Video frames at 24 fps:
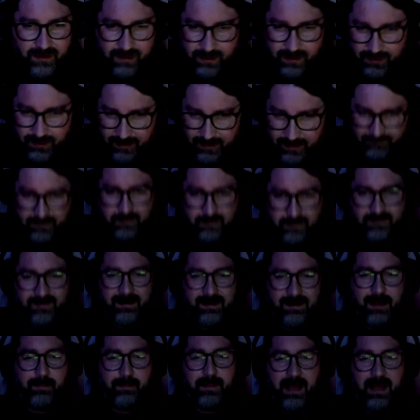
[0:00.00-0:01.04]
If you
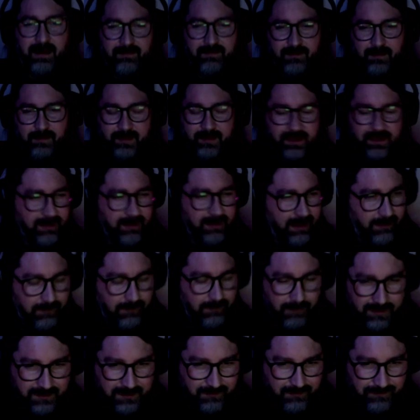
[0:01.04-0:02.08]
step back from it, you're like,
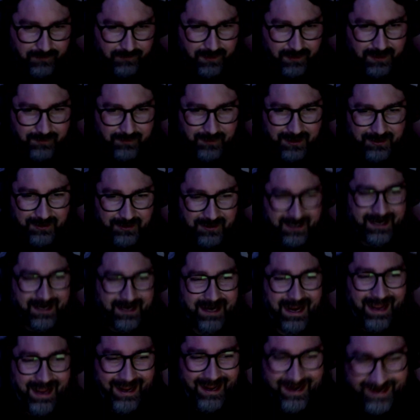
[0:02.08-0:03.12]
what the fuck am I looking
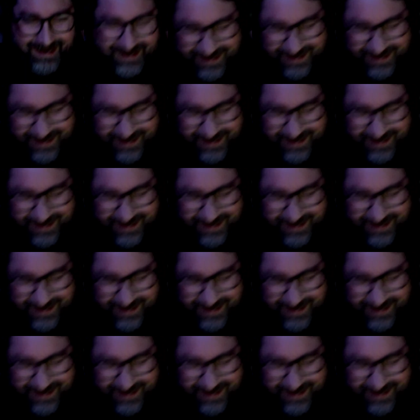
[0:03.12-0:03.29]
at?